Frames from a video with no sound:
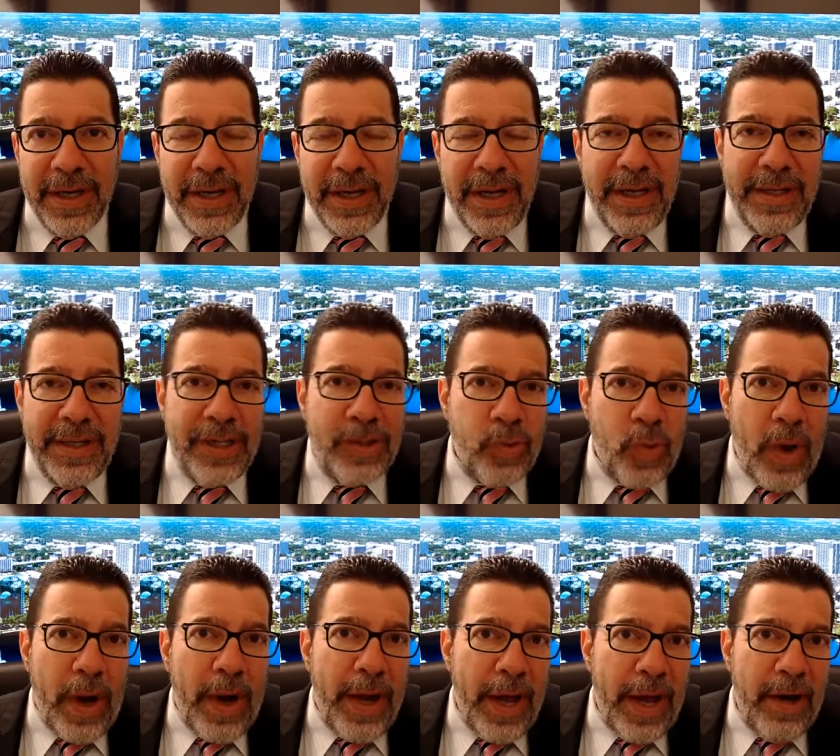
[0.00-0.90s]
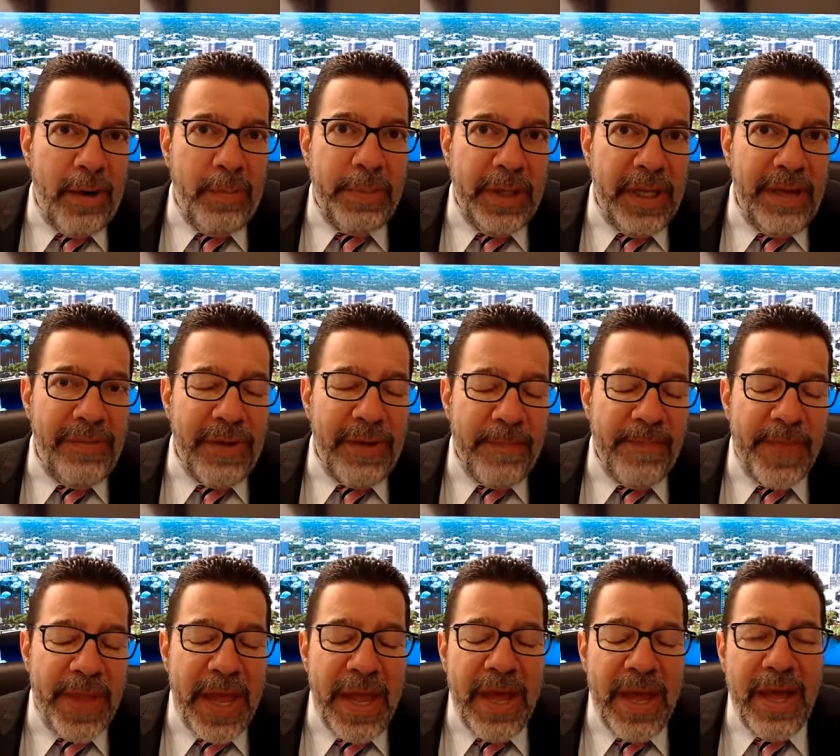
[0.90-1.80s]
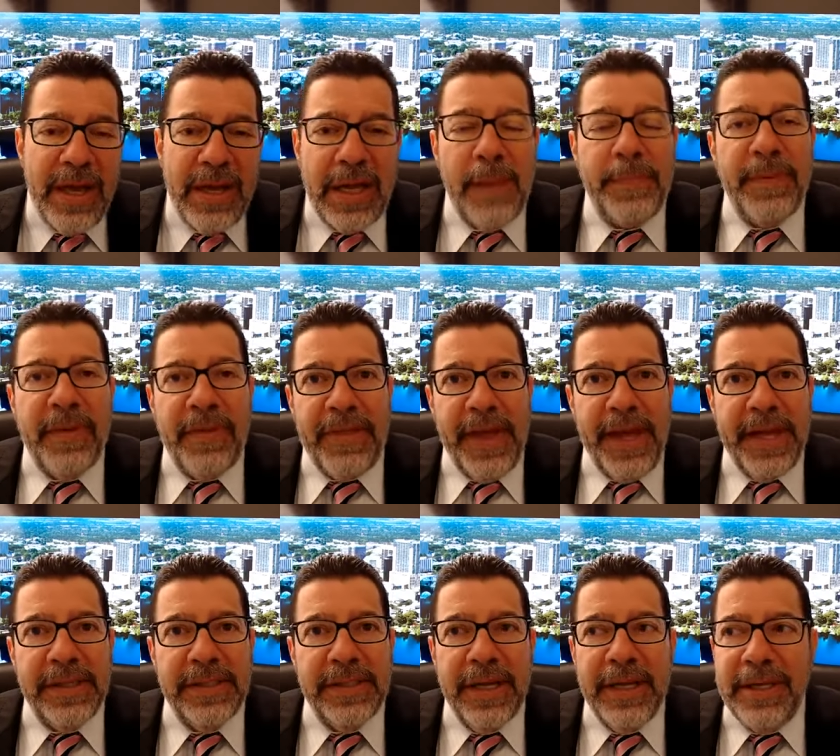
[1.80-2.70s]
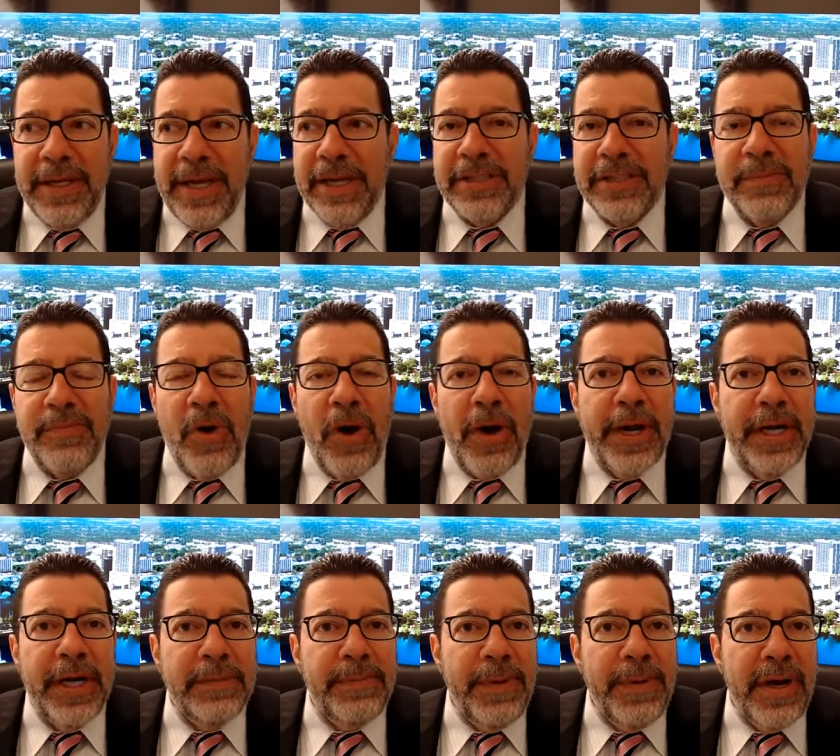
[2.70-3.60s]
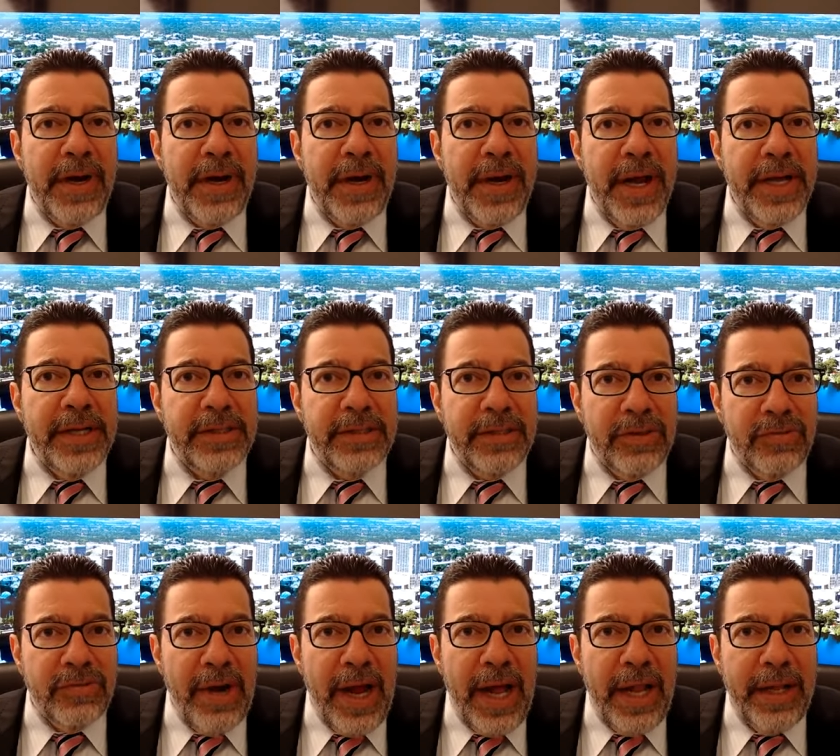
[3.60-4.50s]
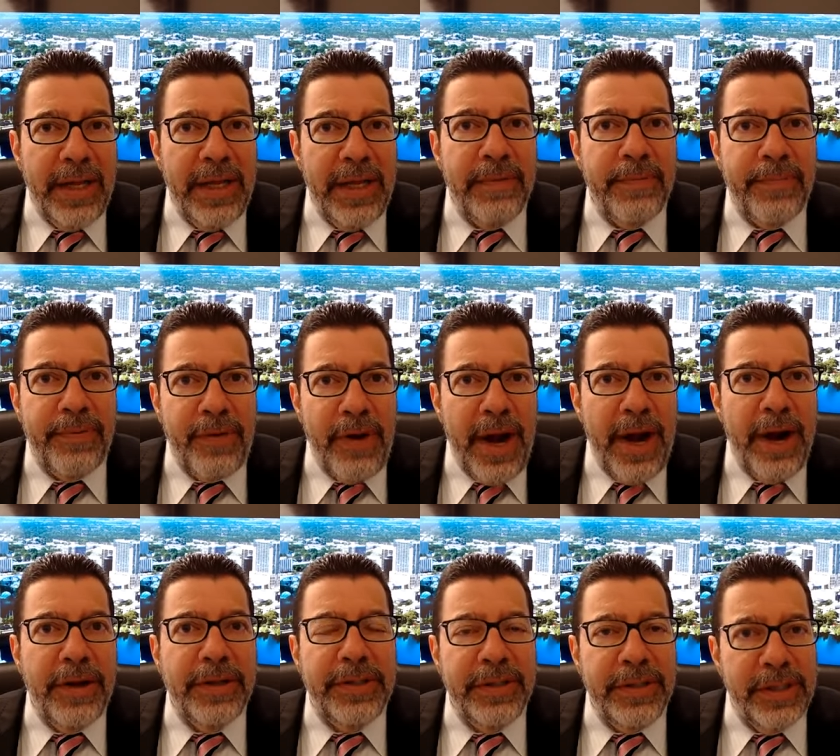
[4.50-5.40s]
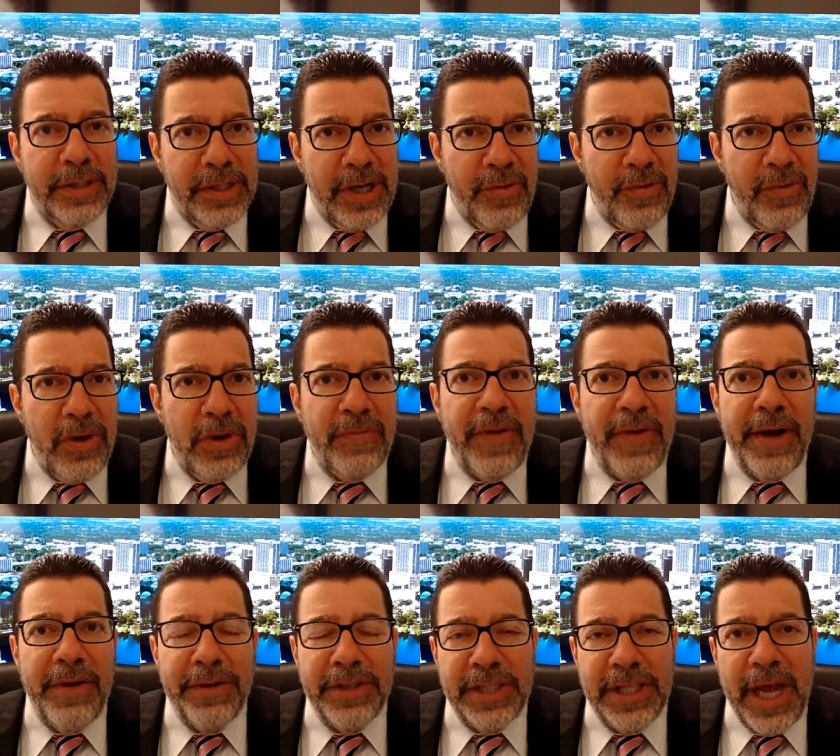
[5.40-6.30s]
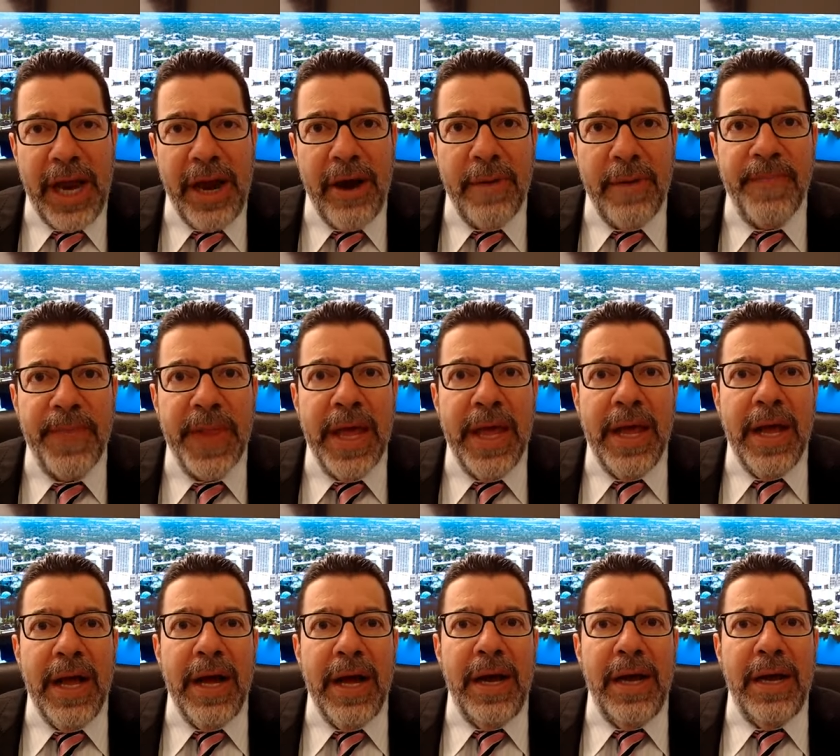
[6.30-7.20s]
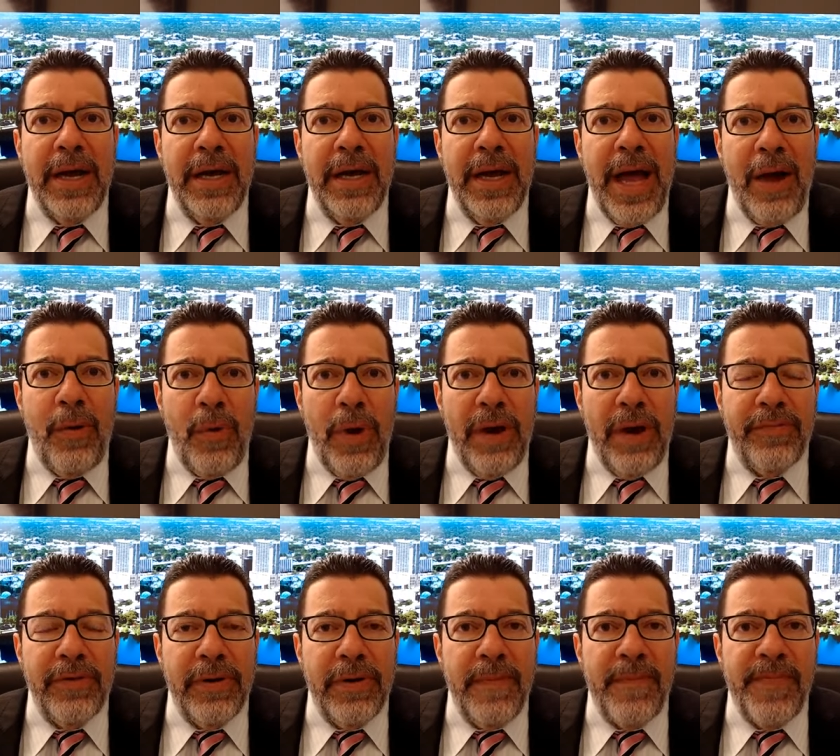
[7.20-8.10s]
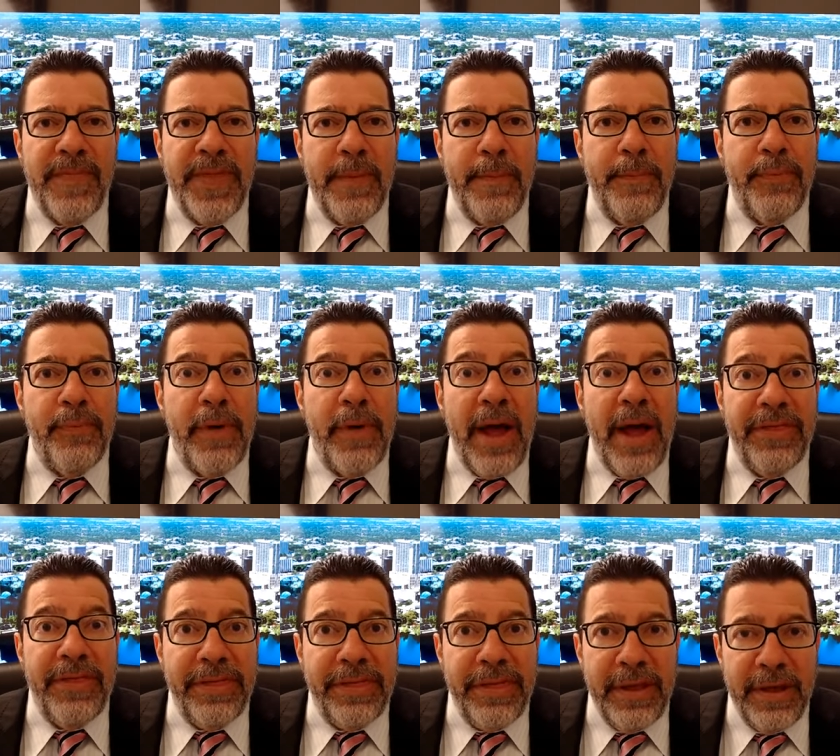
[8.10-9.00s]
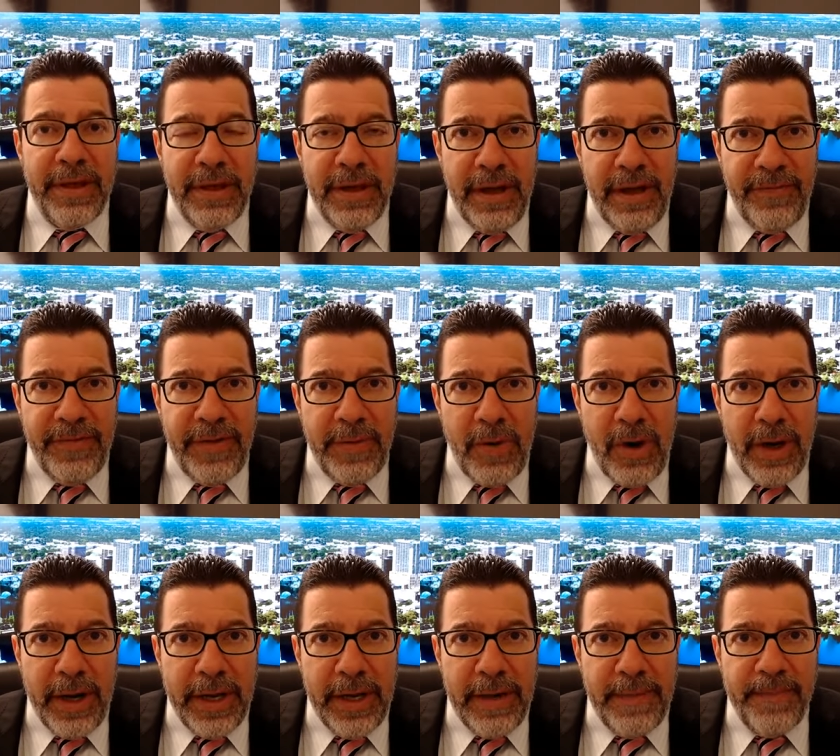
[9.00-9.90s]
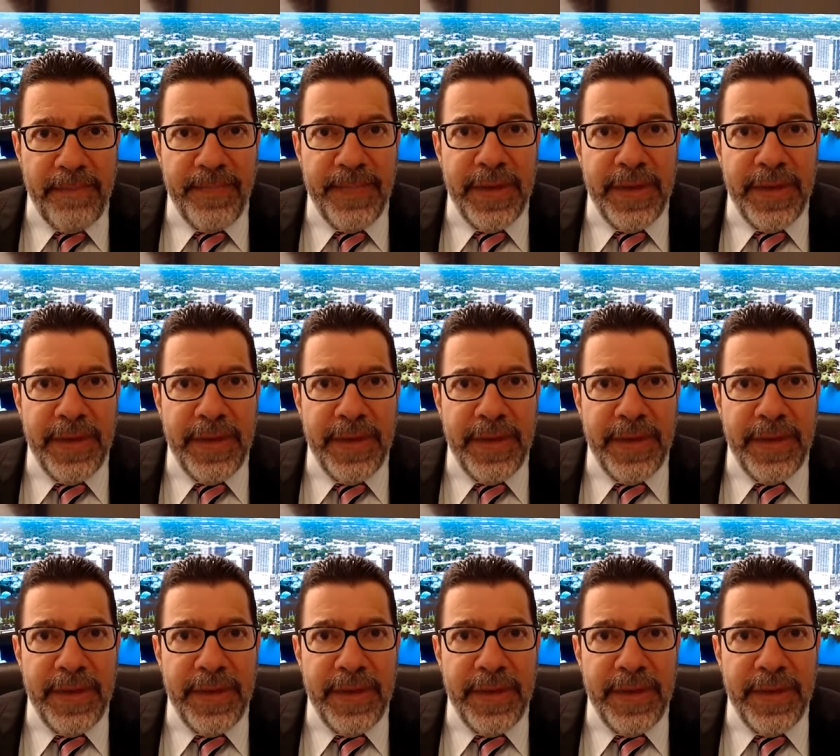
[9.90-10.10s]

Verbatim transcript: That's why I don't believe it. A couple of things. Yes, the market has been on a nice little rally prior to this coronavirus scare. Uh, however, the breadth of the market